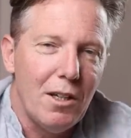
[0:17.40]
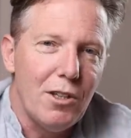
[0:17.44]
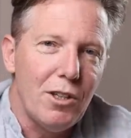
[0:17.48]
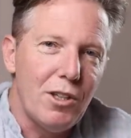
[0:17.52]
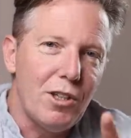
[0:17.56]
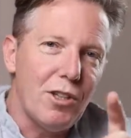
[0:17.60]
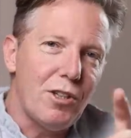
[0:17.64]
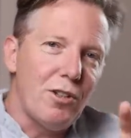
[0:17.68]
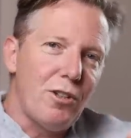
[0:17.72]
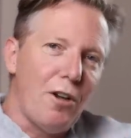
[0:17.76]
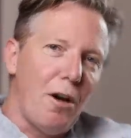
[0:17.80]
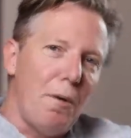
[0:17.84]

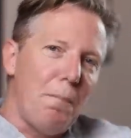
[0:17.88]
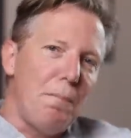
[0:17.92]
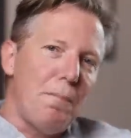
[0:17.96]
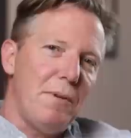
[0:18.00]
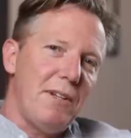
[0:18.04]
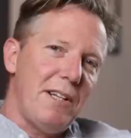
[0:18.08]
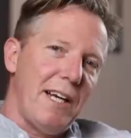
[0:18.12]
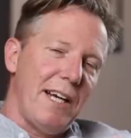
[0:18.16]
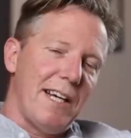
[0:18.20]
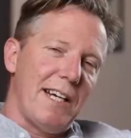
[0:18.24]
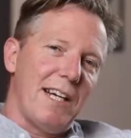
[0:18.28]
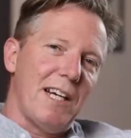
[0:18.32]
Stop
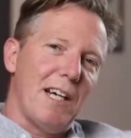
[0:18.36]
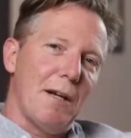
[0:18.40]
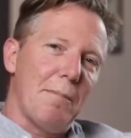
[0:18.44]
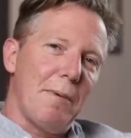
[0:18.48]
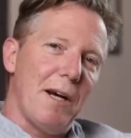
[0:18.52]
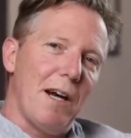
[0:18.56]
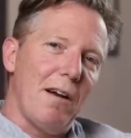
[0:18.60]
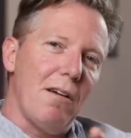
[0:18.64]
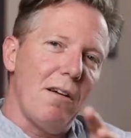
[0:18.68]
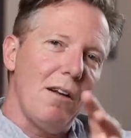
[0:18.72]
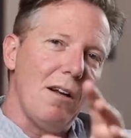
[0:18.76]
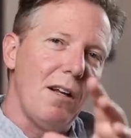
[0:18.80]
thinking
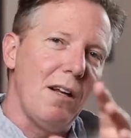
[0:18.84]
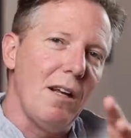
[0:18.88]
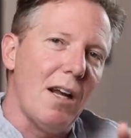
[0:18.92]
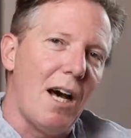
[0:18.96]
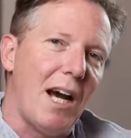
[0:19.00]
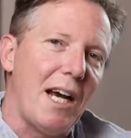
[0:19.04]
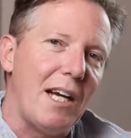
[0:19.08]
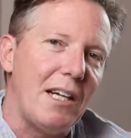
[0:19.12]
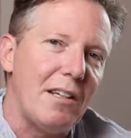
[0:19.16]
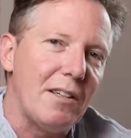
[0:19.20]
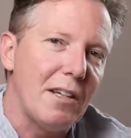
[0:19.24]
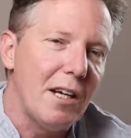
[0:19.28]
about
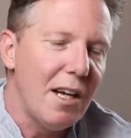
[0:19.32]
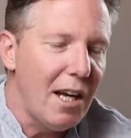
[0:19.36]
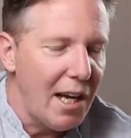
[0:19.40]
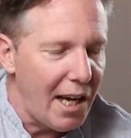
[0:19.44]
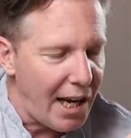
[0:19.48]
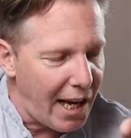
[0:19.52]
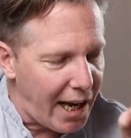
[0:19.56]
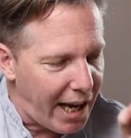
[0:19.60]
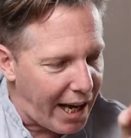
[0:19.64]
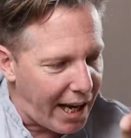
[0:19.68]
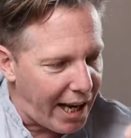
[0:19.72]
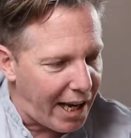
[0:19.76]
light
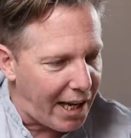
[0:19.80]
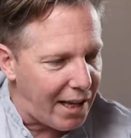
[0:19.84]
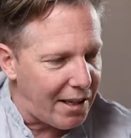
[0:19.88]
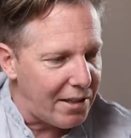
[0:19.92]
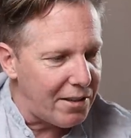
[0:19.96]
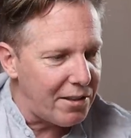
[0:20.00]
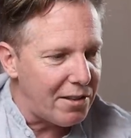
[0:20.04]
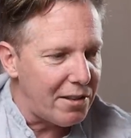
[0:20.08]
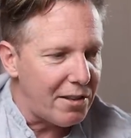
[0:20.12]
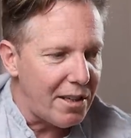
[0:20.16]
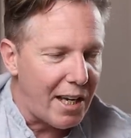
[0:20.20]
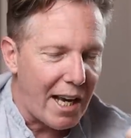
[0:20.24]

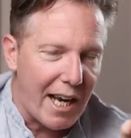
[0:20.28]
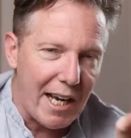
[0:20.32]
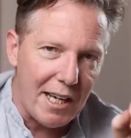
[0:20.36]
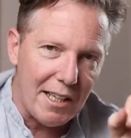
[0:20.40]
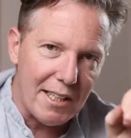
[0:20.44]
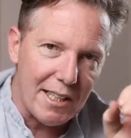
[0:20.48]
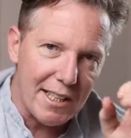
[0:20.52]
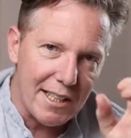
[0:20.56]
as a